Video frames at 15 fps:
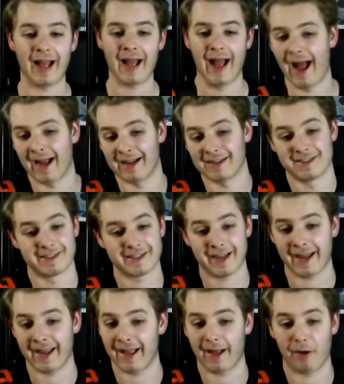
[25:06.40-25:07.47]
just
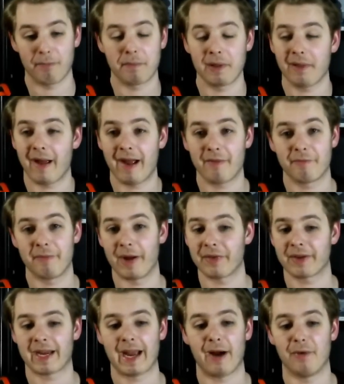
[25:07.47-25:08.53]
can't help but laugh about the
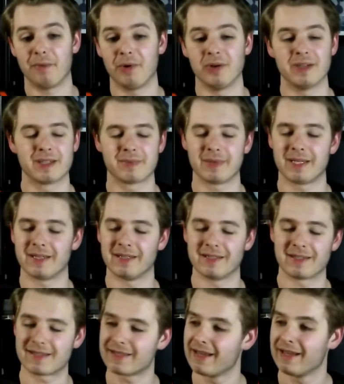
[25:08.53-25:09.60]
Cowboys
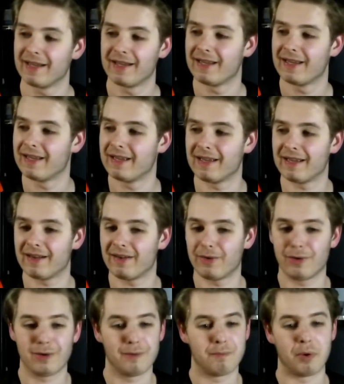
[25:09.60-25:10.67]
because,
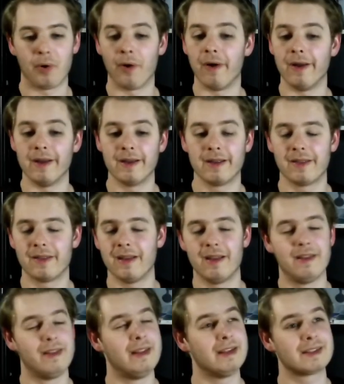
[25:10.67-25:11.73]
oh boy,
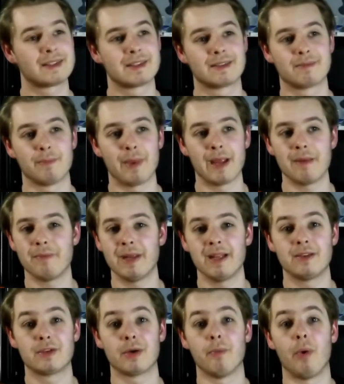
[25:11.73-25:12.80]
this may be a
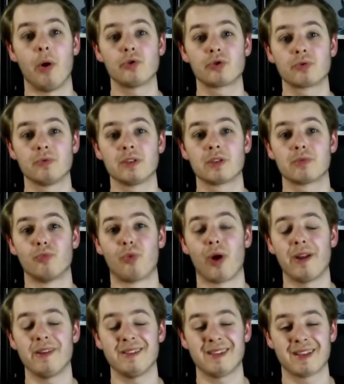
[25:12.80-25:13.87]
tumultuous
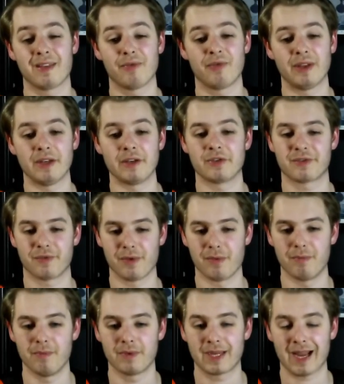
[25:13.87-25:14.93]
run to the finish for the
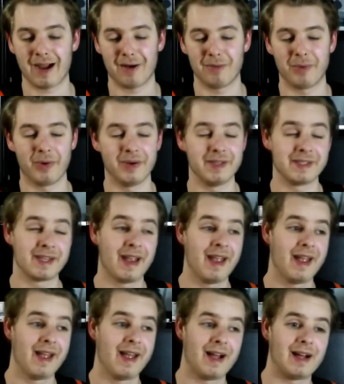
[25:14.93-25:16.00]
Cowboys.
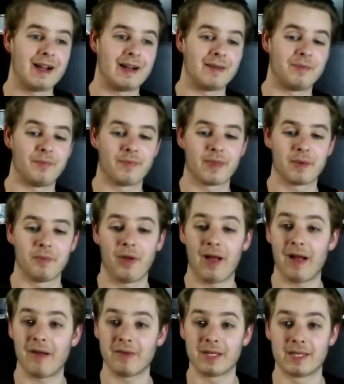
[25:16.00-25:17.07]
We'll
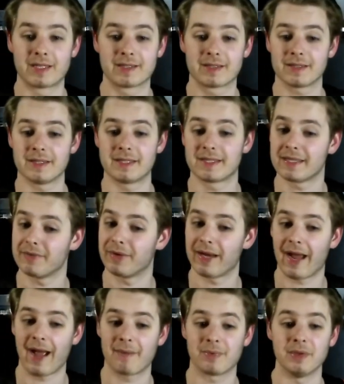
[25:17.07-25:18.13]
obviously see what
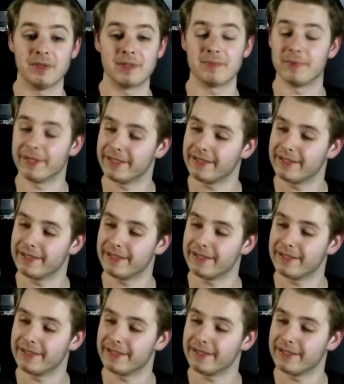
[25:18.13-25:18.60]
happens, but